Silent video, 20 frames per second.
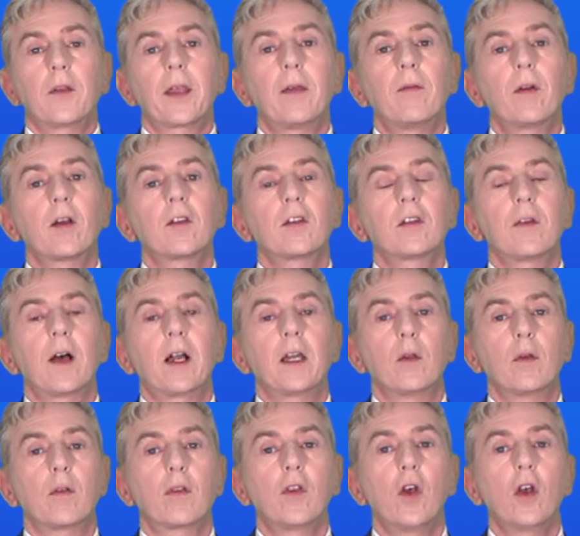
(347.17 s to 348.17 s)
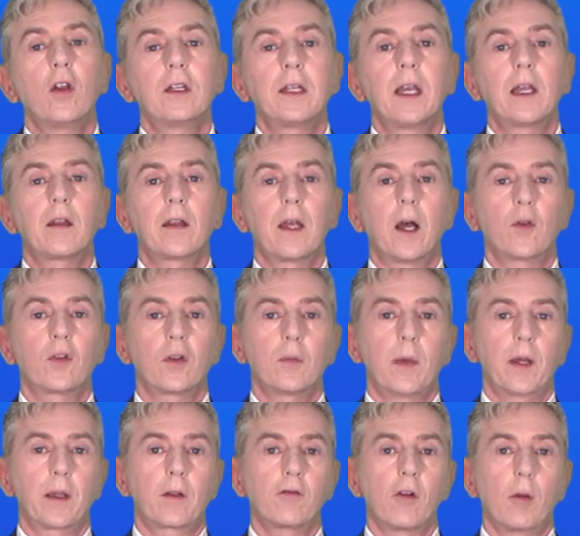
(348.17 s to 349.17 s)
giving us a value of 38,000
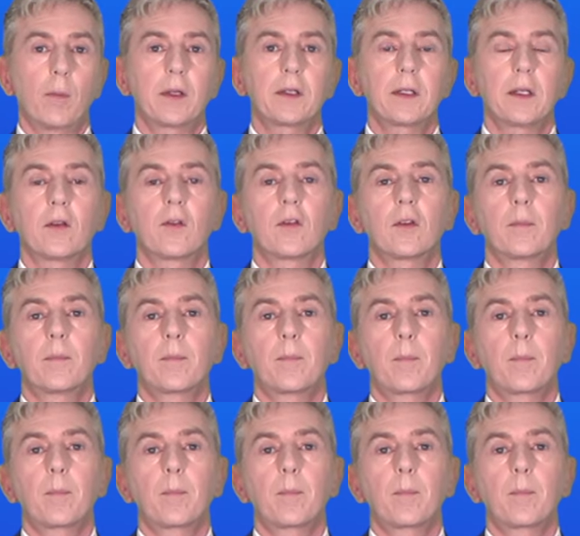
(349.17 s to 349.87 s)
micrometers.